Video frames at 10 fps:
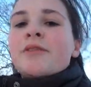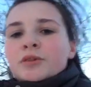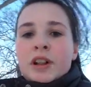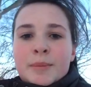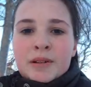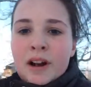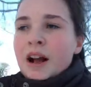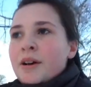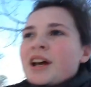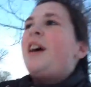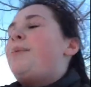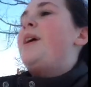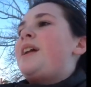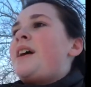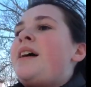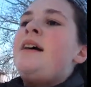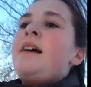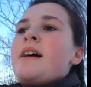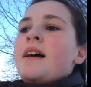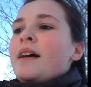haven't really been around, but
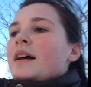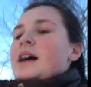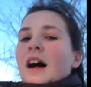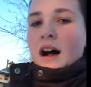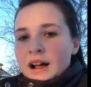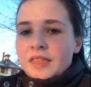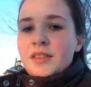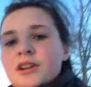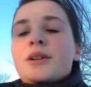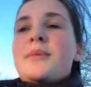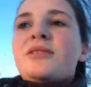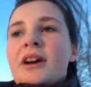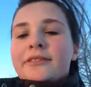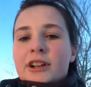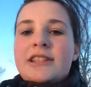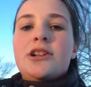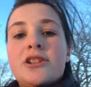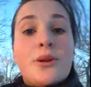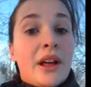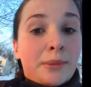uh, I think they're going to be around for
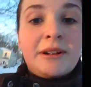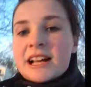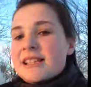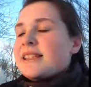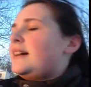Easter, so that'll be nice.